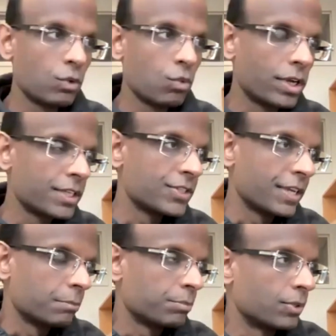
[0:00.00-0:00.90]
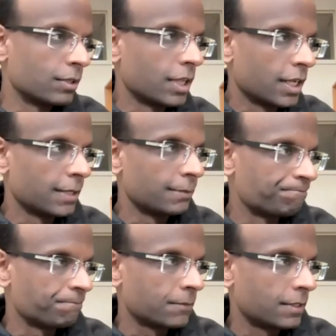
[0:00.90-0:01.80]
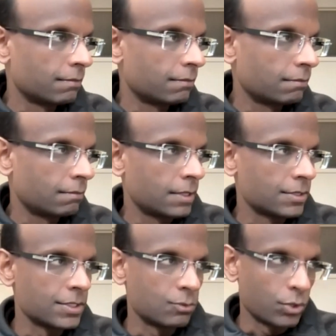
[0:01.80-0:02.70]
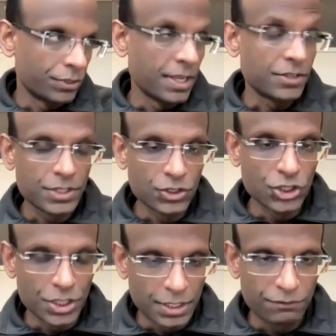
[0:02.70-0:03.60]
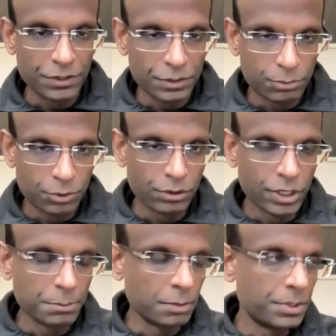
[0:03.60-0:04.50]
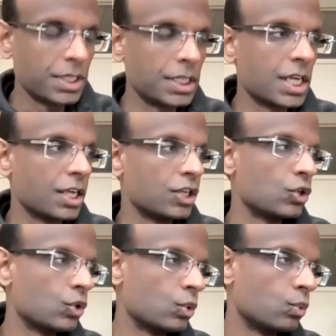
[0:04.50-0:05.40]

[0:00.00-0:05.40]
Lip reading: you one example. This is with the SCGE funded program on PKU.